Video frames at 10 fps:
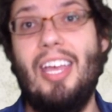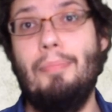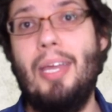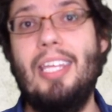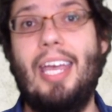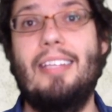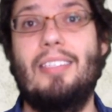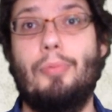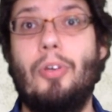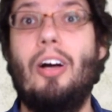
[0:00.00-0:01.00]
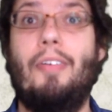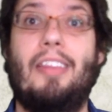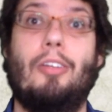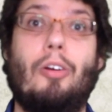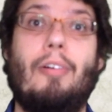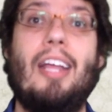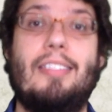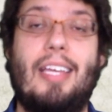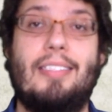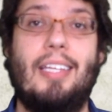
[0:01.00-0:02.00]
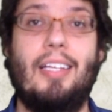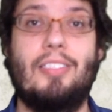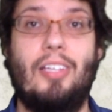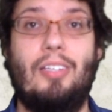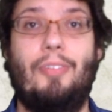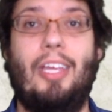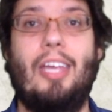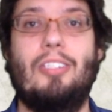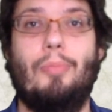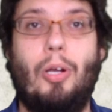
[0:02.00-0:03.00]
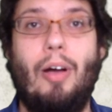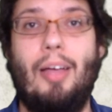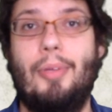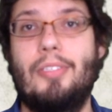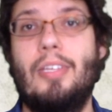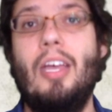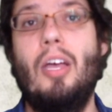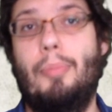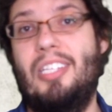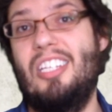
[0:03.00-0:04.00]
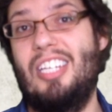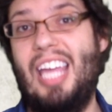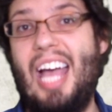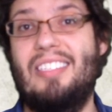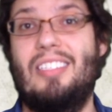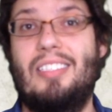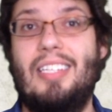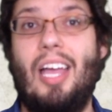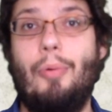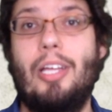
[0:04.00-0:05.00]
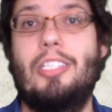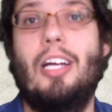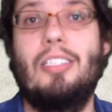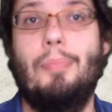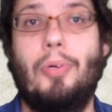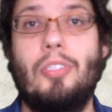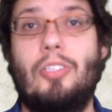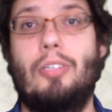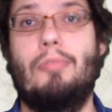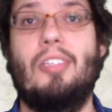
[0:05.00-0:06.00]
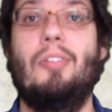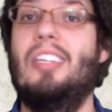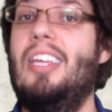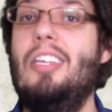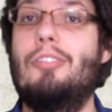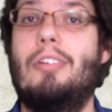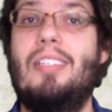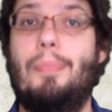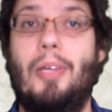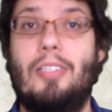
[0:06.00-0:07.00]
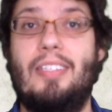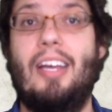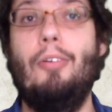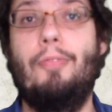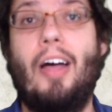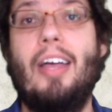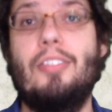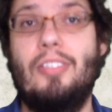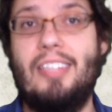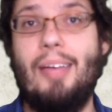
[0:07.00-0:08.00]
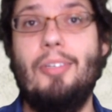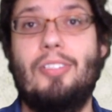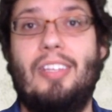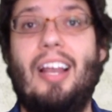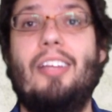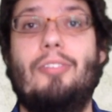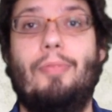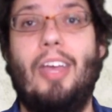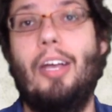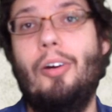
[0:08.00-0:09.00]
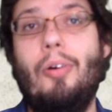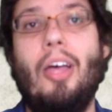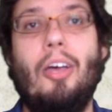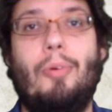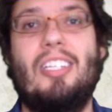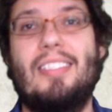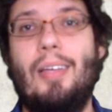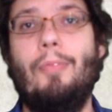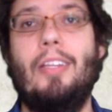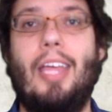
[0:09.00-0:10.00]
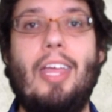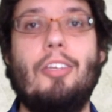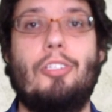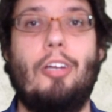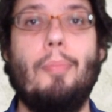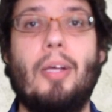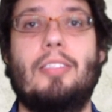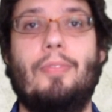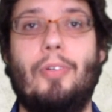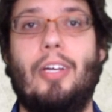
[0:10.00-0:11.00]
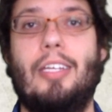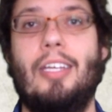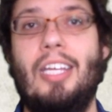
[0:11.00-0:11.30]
in many cases, will not have the correct testing and certification requirements. Potentially hazardous DIY charging points could result in injury to personnel, fires, and damage to the electric vehicle, which is something that industry must avoid."